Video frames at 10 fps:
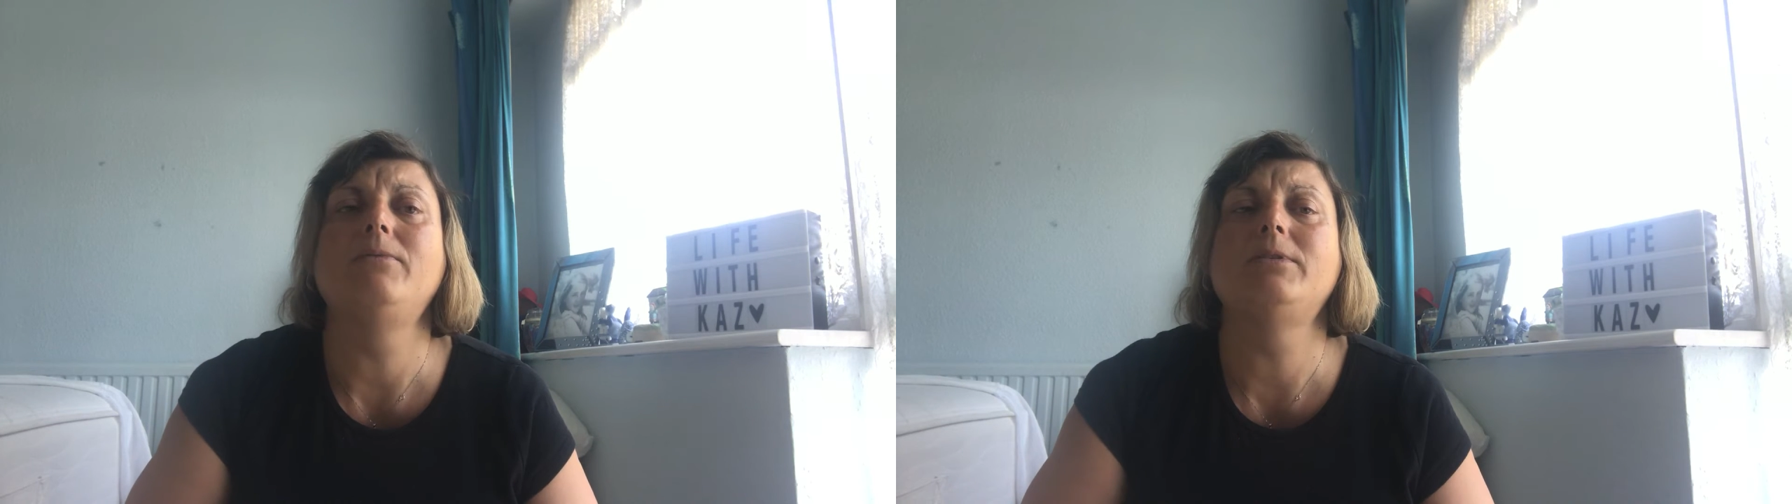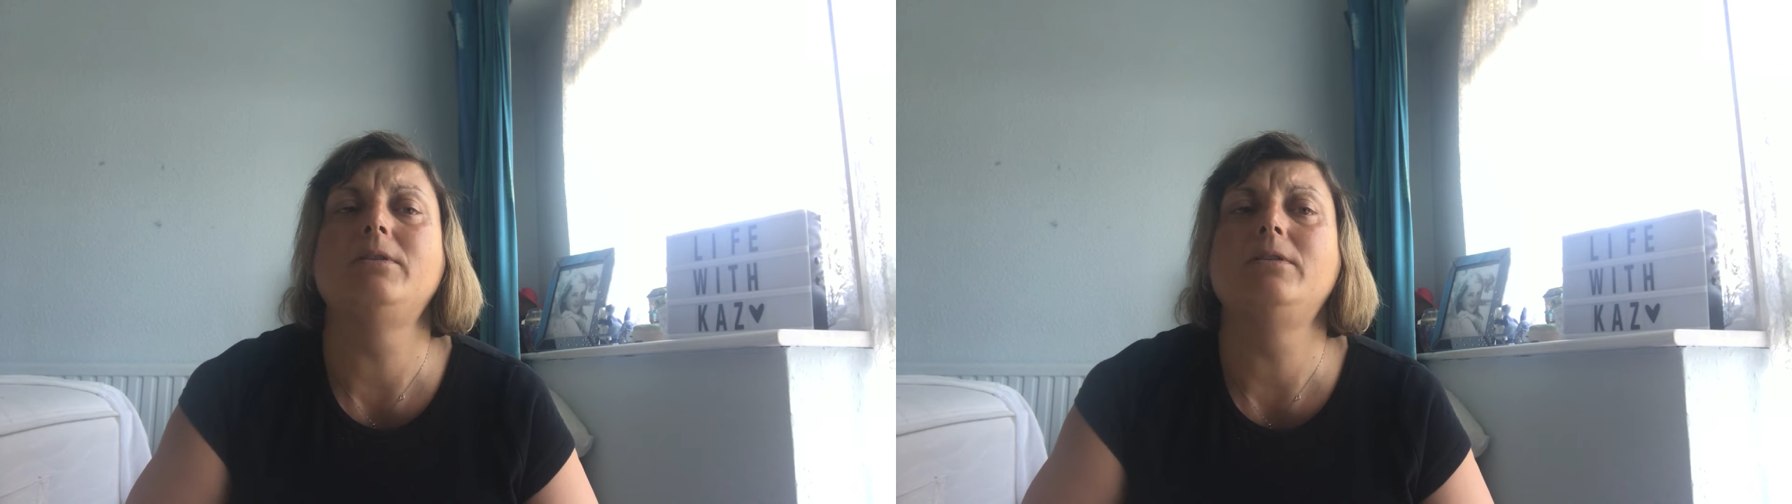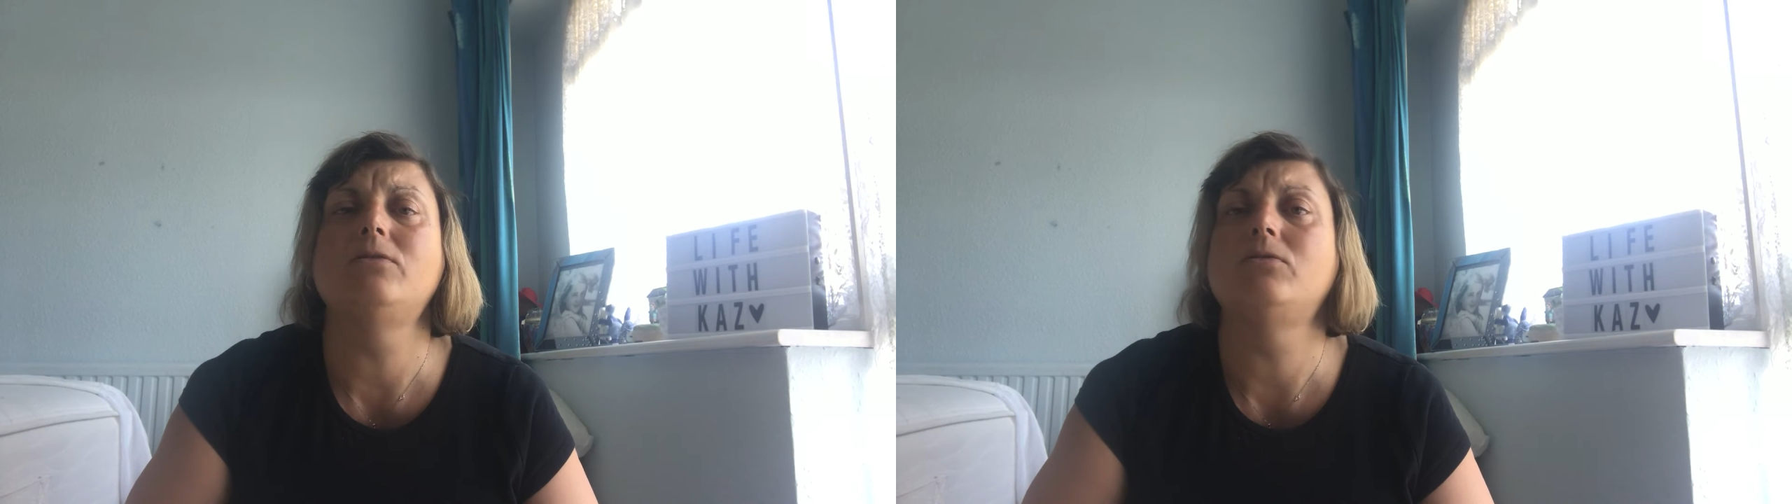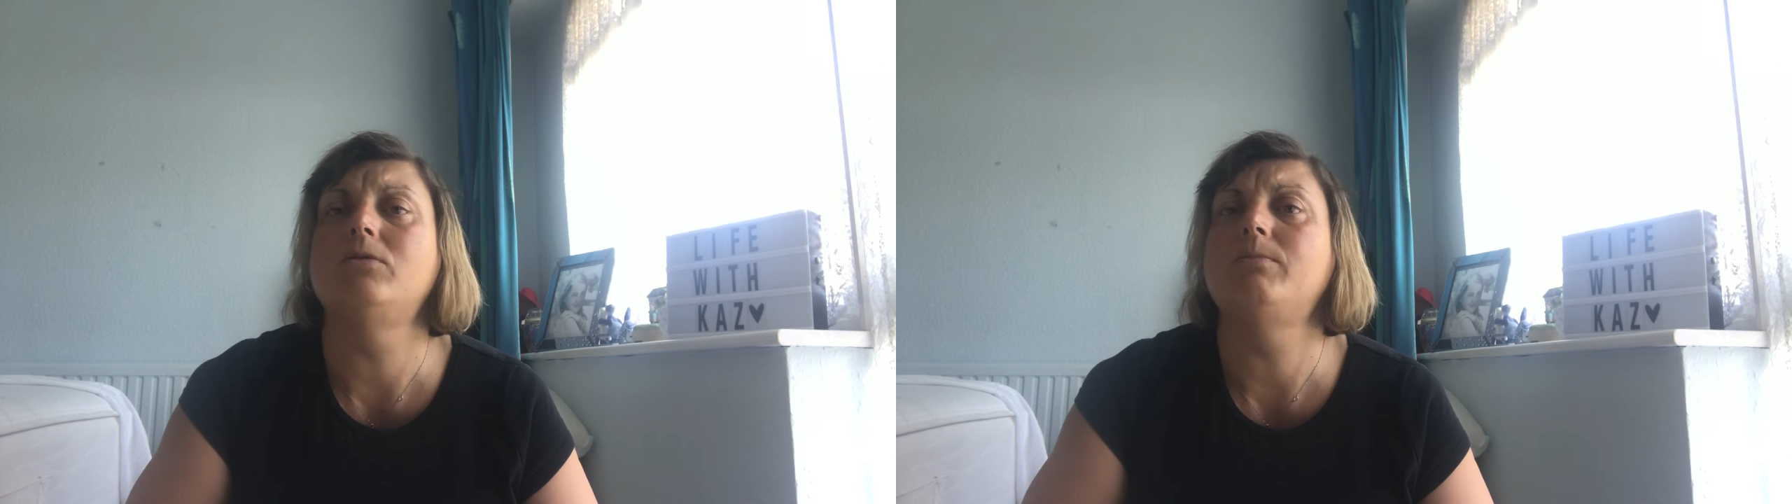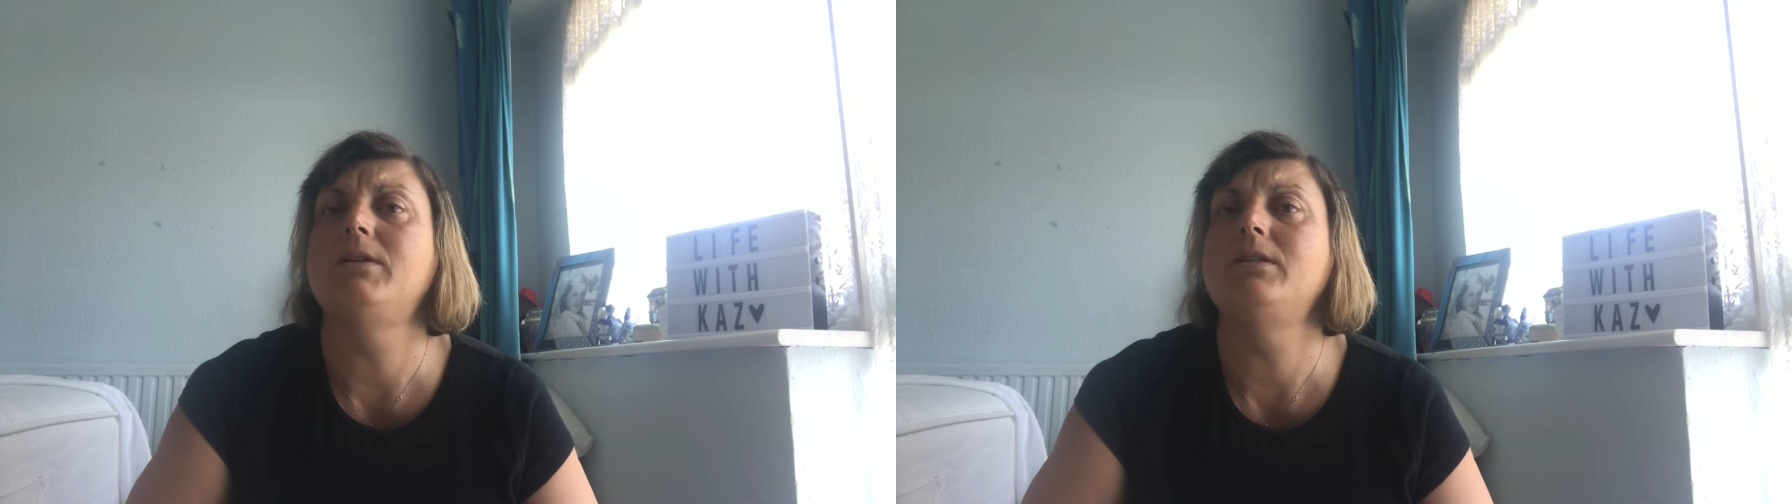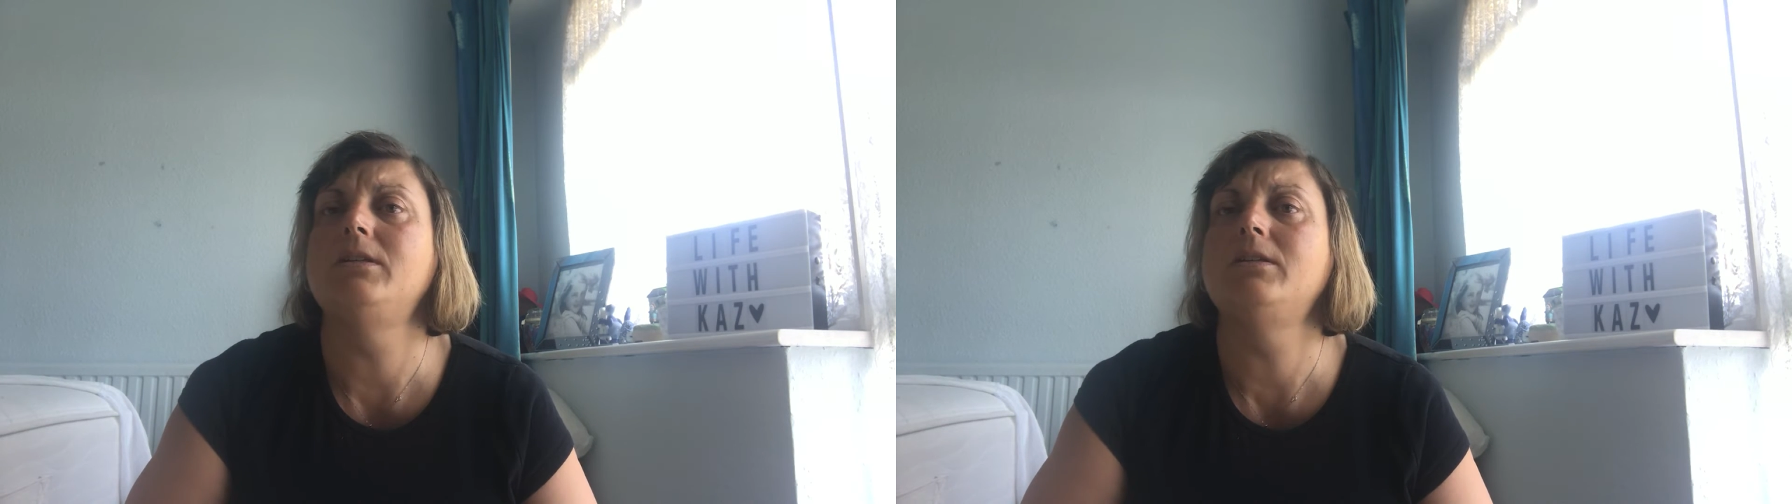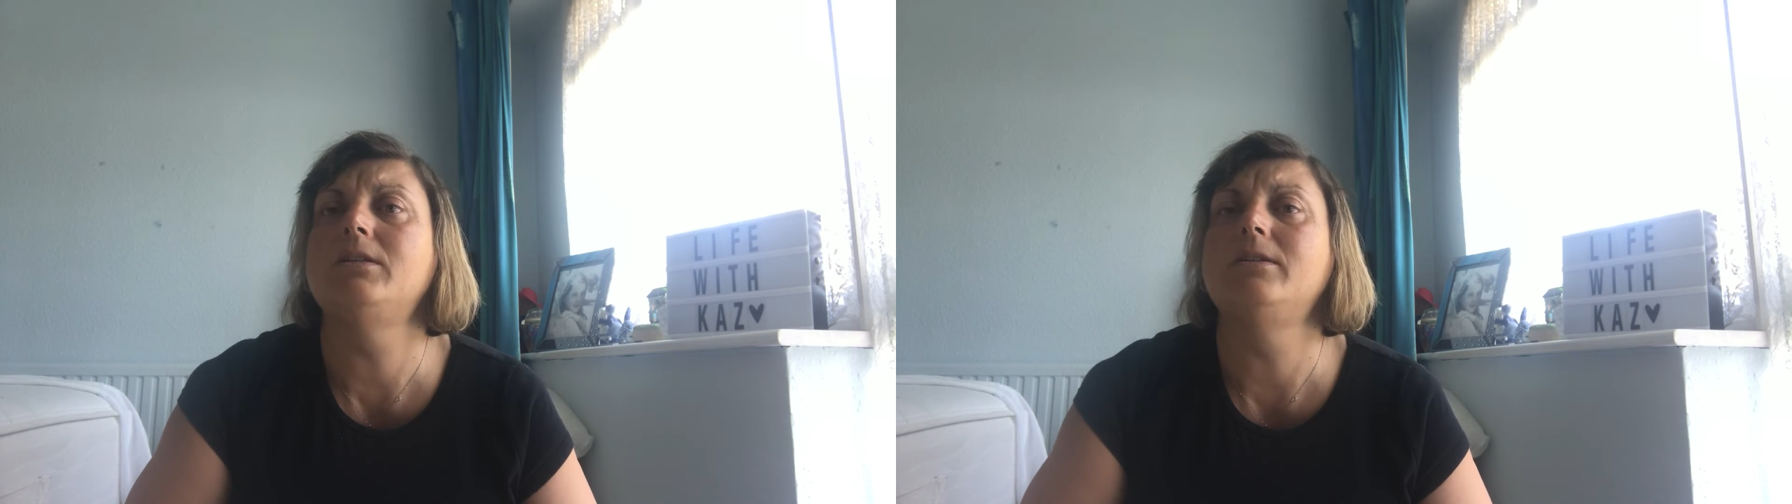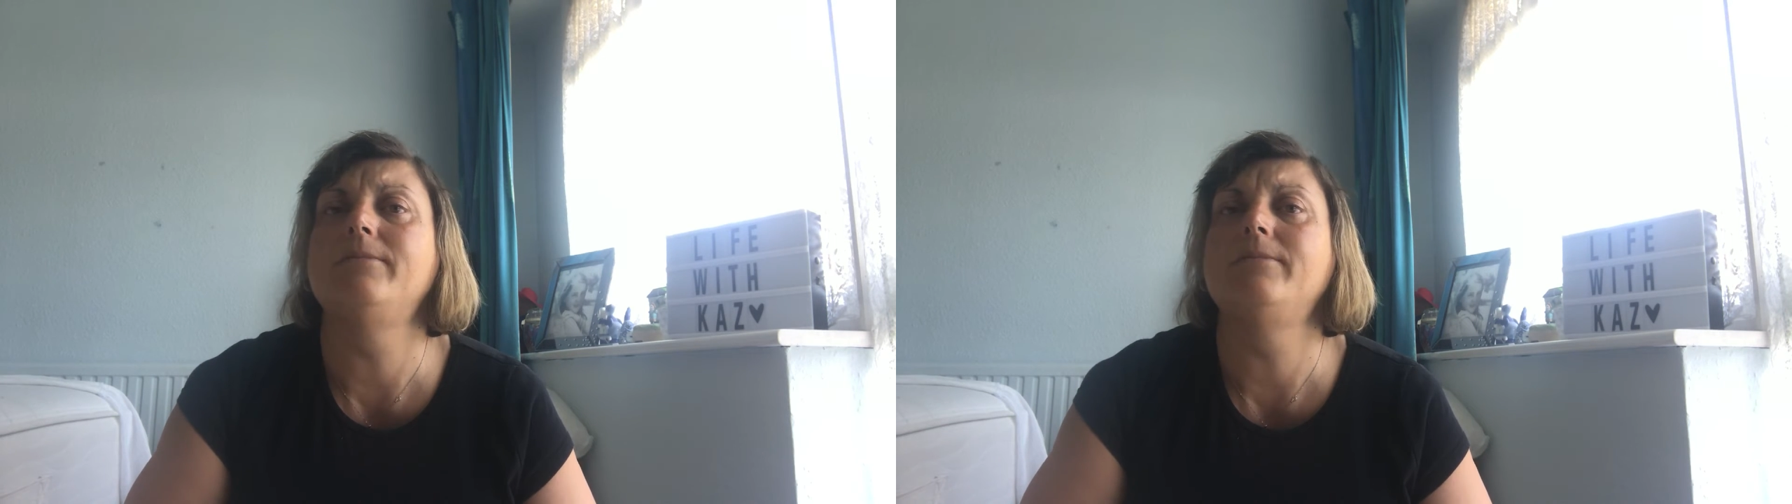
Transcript: Visiting National Trust places,